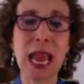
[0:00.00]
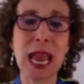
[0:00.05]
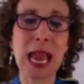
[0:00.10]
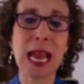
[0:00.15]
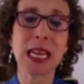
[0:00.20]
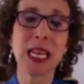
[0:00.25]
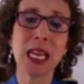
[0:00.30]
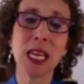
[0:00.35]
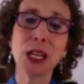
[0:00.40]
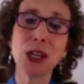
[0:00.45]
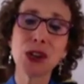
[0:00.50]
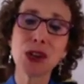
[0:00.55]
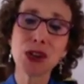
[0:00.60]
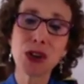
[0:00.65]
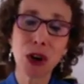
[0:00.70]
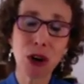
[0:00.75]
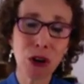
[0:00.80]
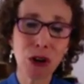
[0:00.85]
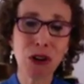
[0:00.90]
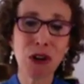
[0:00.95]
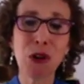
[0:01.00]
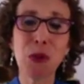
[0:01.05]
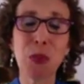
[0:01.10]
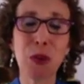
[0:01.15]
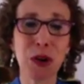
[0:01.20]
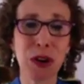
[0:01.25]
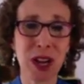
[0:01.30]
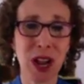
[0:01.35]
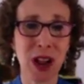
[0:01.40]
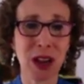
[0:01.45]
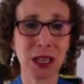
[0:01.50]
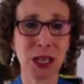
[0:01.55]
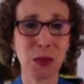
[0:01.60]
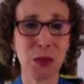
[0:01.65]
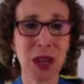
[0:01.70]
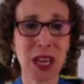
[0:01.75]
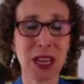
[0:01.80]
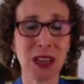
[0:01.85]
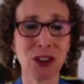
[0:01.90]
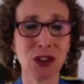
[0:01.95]
and internal
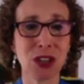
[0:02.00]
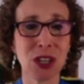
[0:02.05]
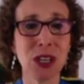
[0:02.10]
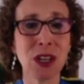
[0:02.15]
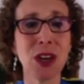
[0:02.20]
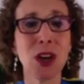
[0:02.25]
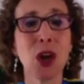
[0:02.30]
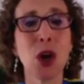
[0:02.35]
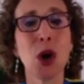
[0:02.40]
preoccupation